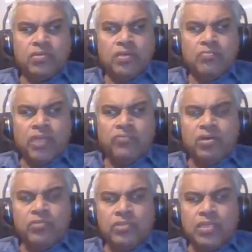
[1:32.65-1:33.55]
My
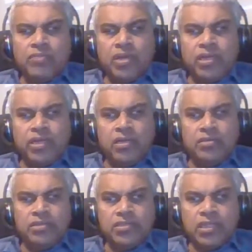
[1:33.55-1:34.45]
work with Emery
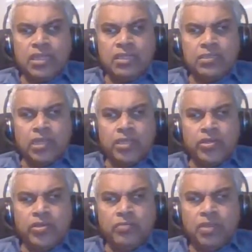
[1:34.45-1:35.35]
Taylor is the
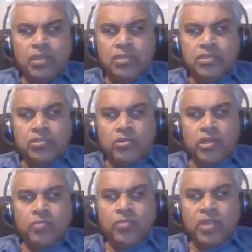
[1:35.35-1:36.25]

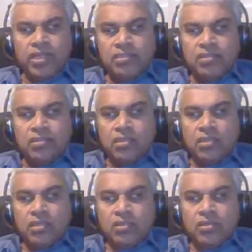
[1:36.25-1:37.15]
discontinuum length,
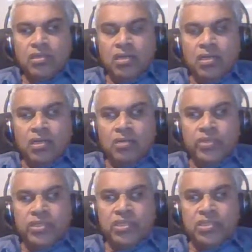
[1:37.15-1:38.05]

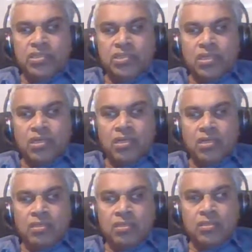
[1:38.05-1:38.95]
which is
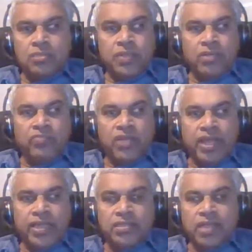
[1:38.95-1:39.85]
speed of
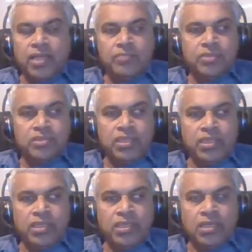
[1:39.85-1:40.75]
light times
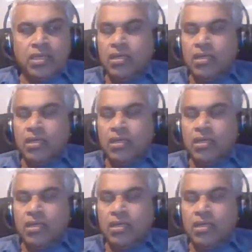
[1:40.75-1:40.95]
the